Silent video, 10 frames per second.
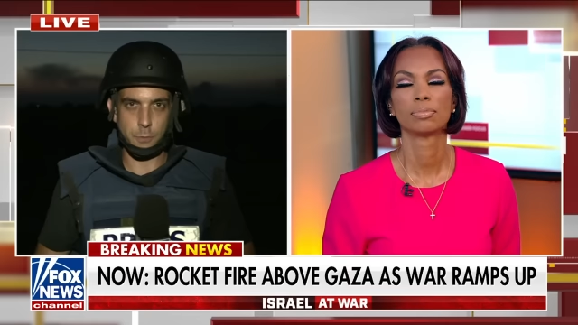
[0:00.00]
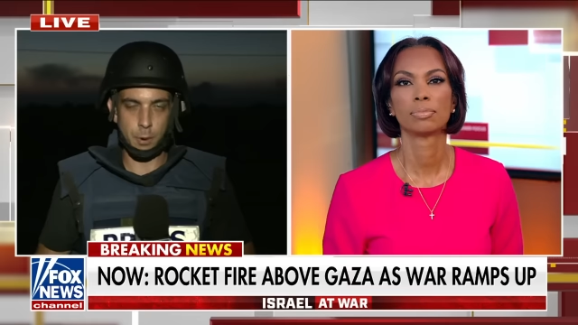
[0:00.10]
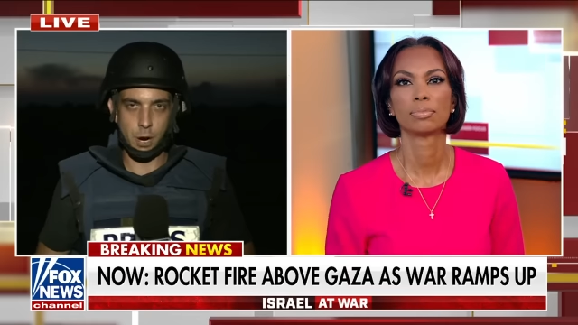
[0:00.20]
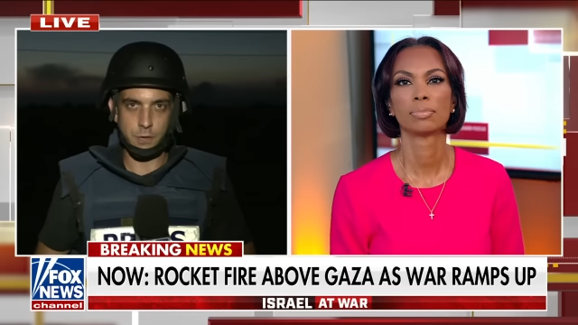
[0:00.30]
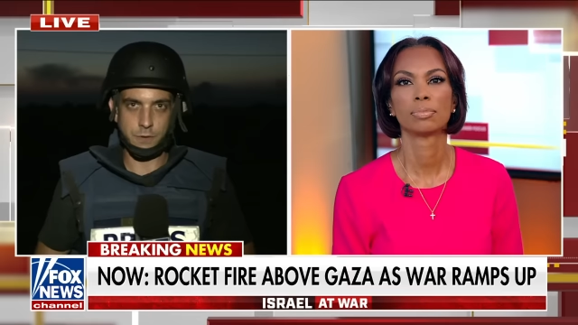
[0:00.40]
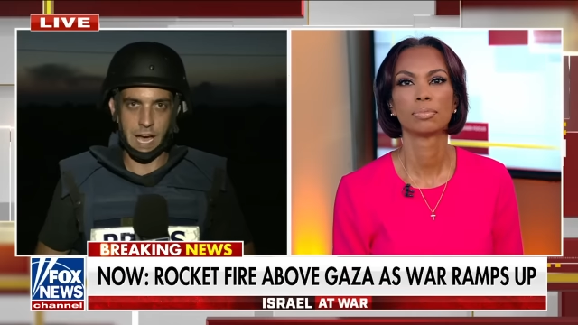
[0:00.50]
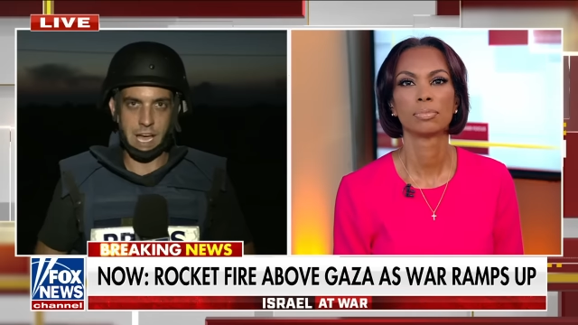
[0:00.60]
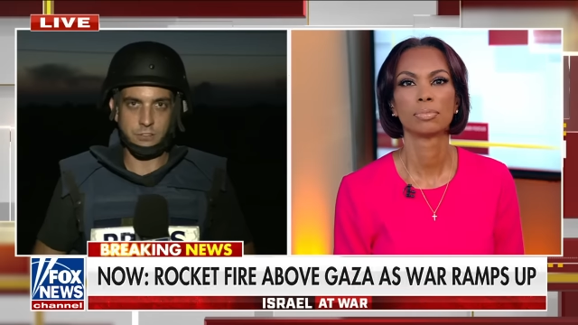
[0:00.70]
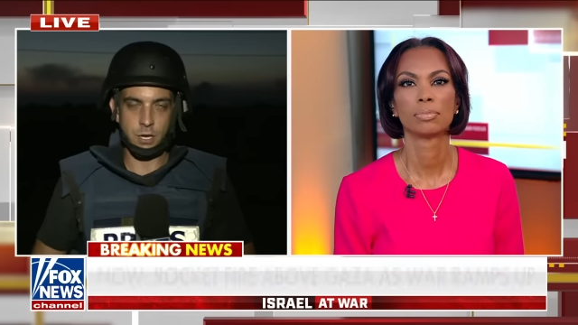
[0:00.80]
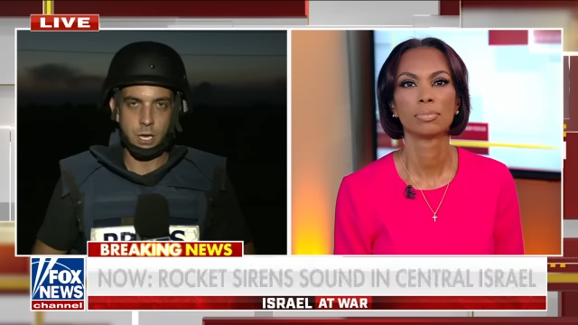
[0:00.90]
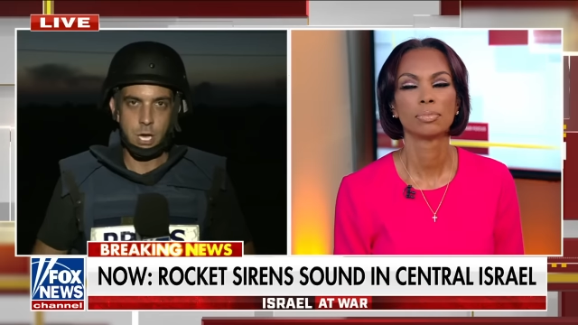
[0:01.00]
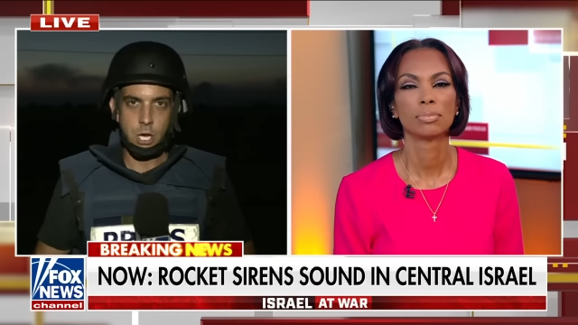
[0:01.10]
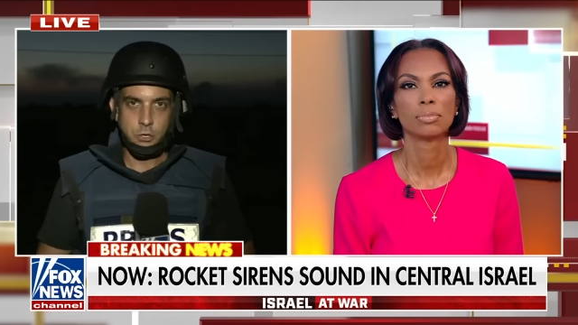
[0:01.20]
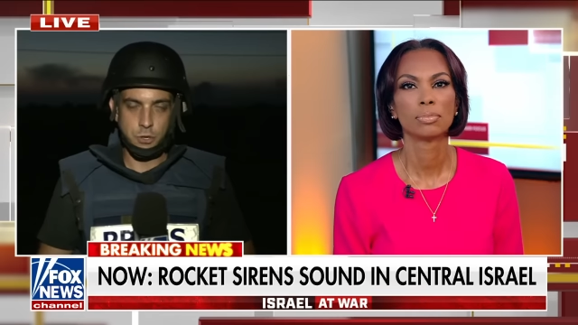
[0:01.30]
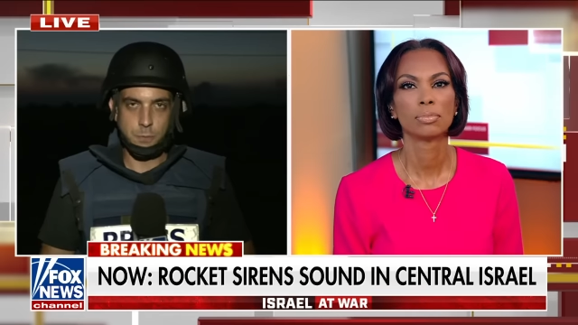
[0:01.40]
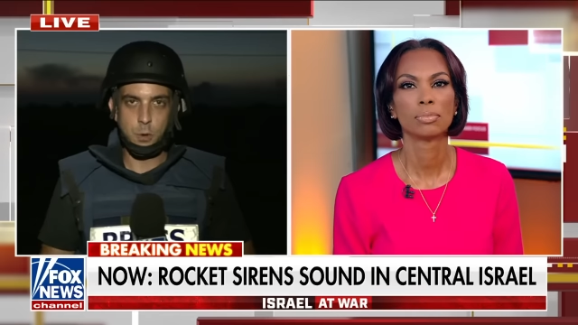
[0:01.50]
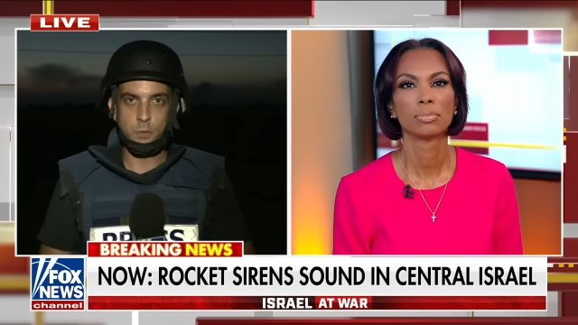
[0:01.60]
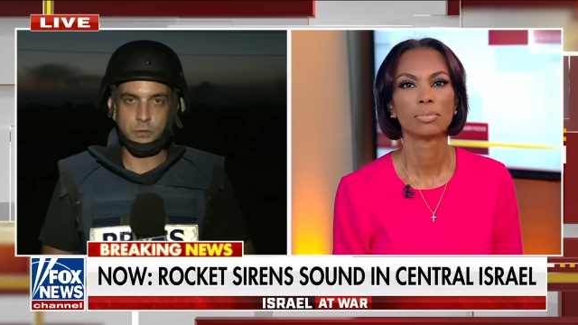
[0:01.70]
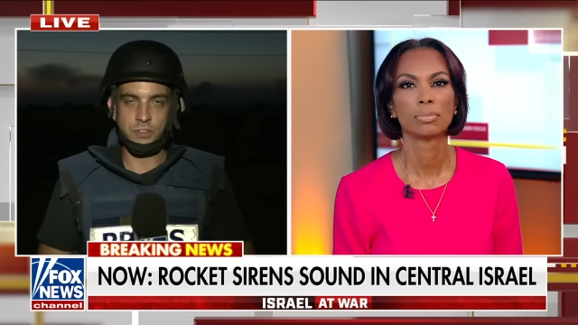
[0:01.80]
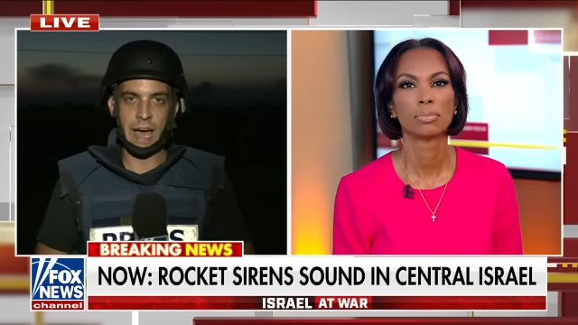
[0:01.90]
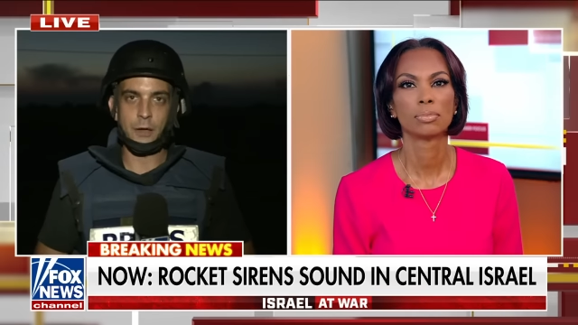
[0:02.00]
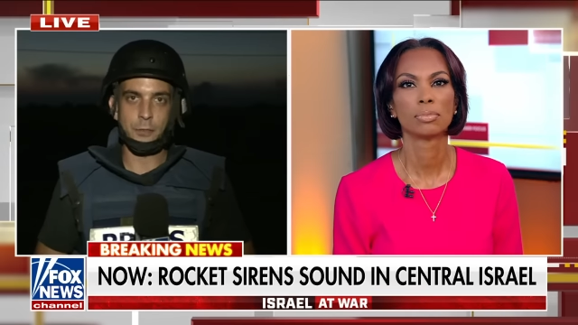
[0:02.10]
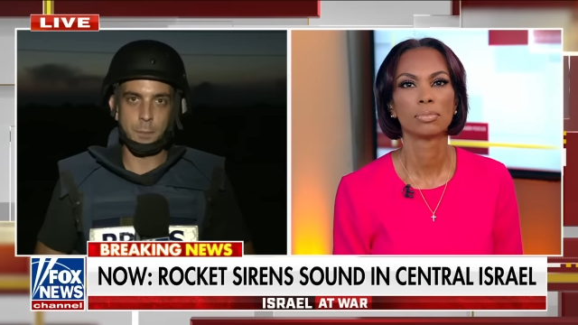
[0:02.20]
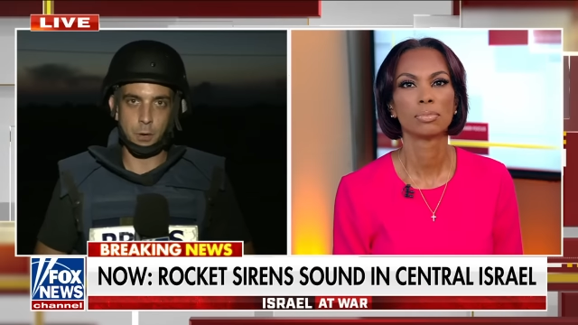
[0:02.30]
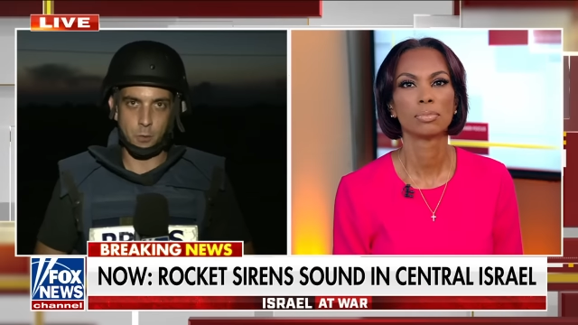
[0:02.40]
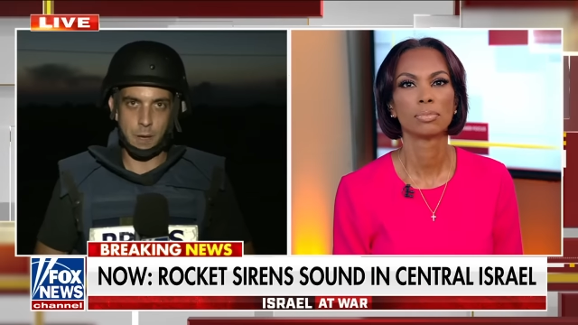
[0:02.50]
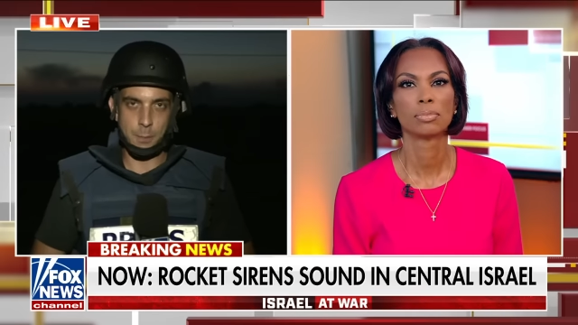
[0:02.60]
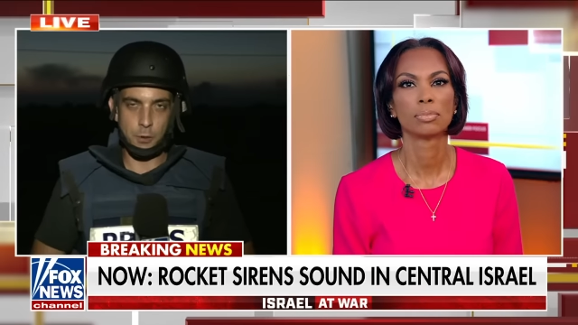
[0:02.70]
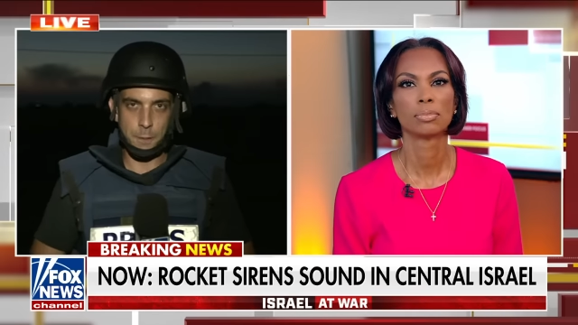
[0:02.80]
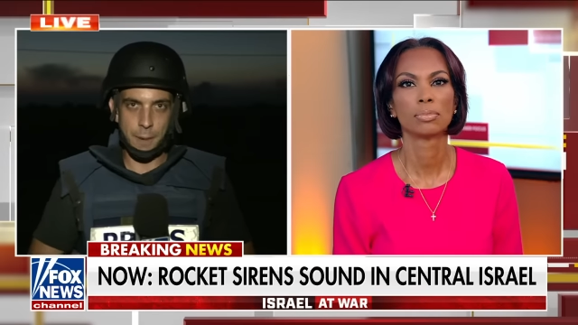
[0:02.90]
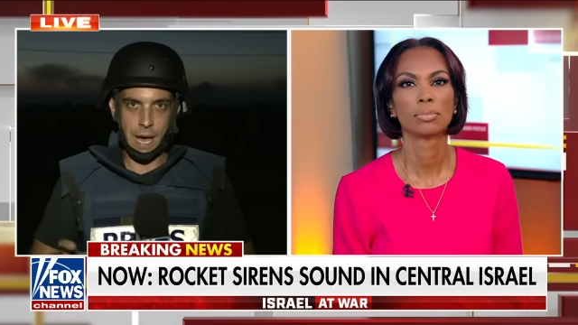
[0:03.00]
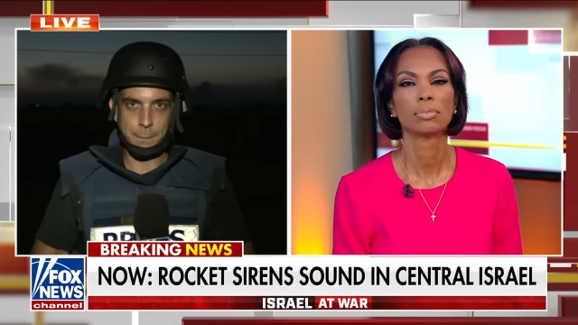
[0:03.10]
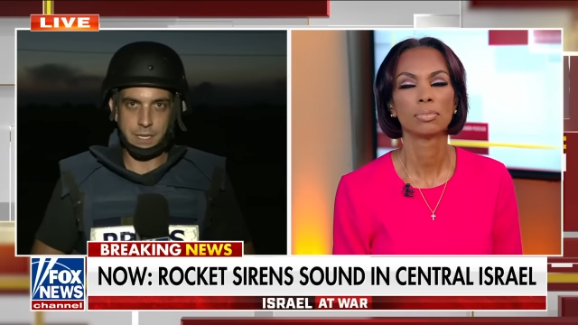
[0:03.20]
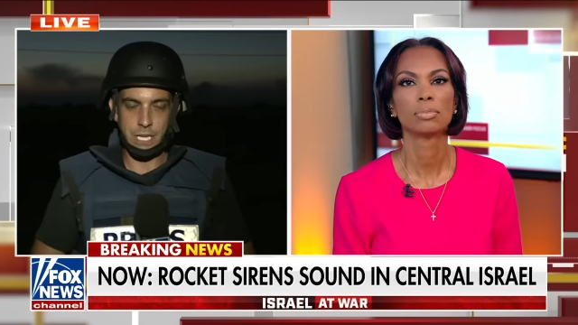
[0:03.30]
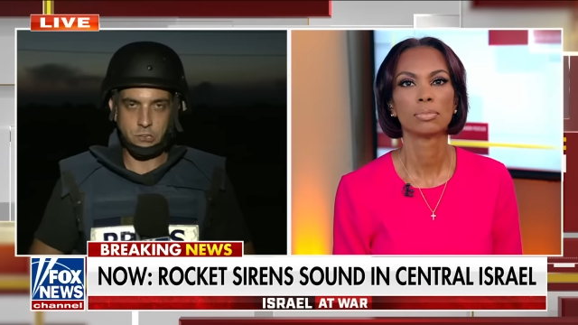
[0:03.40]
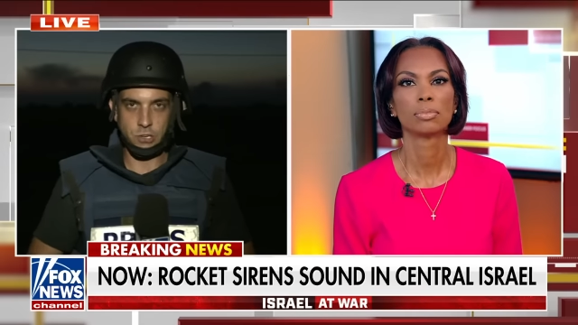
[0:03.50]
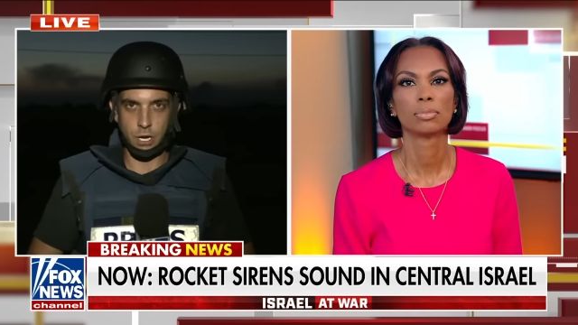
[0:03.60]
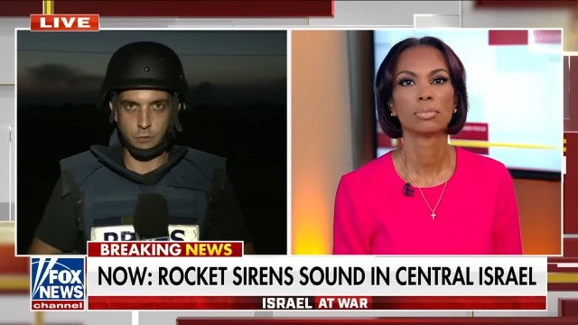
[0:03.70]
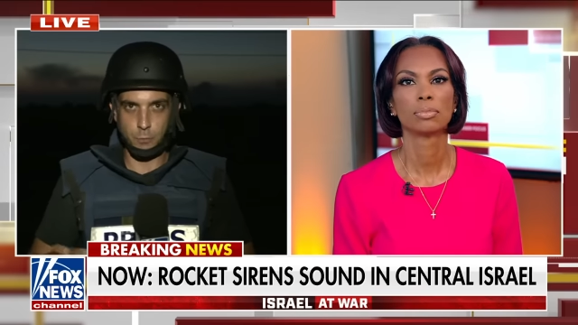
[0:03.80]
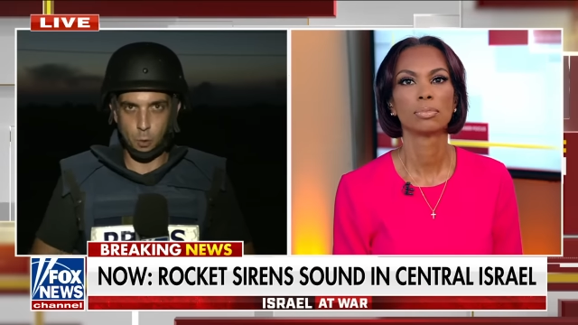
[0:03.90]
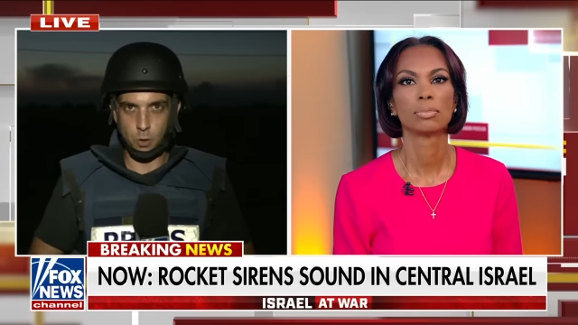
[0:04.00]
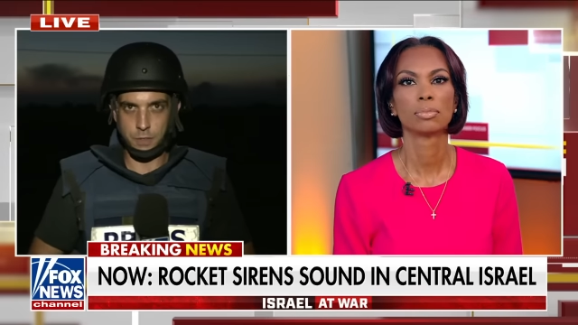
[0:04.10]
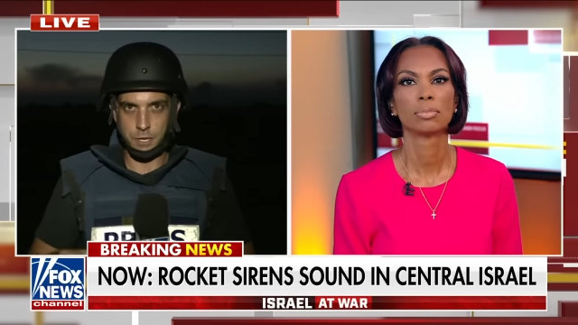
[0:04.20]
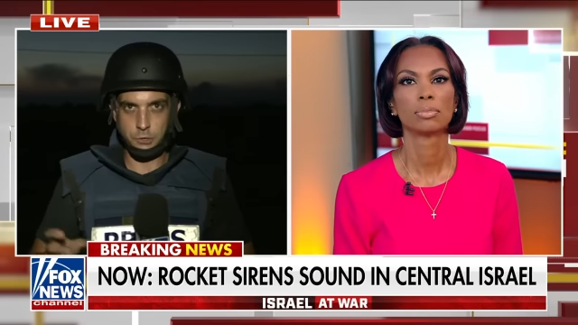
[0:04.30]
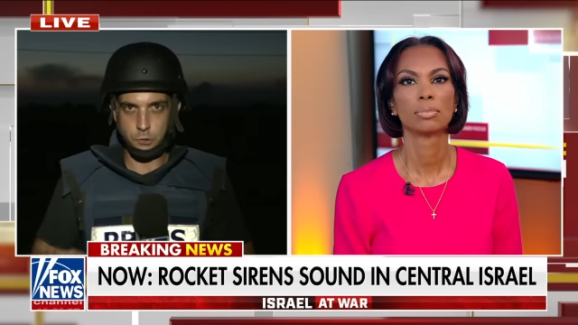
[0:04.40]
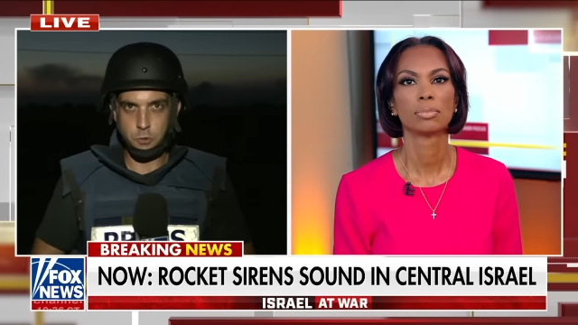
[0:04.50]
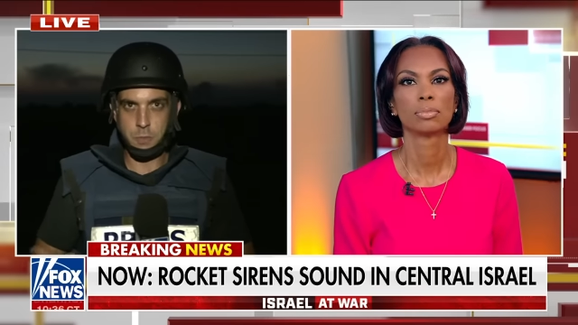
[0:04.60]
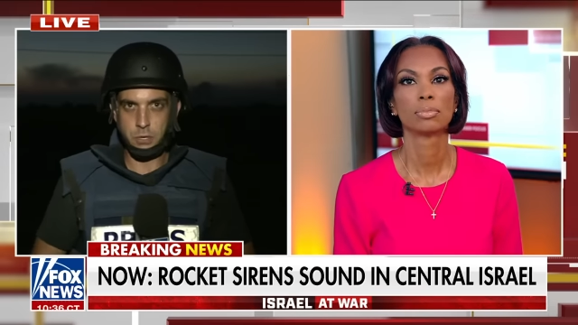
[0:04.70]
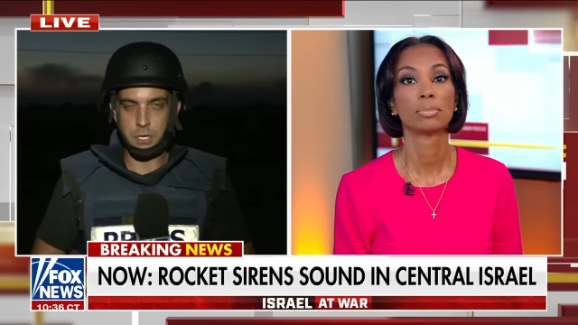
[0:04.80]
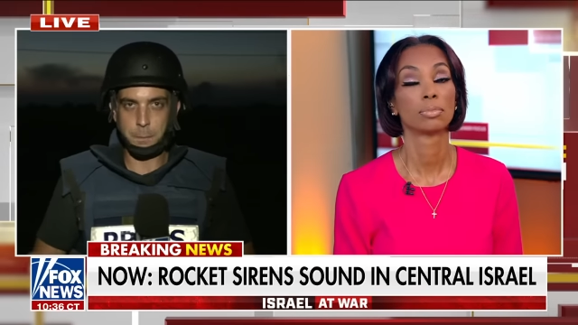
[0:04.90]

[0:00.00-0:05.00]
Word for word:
Speaker 1: part of Gaza to move south. But remember, with a population of more than two million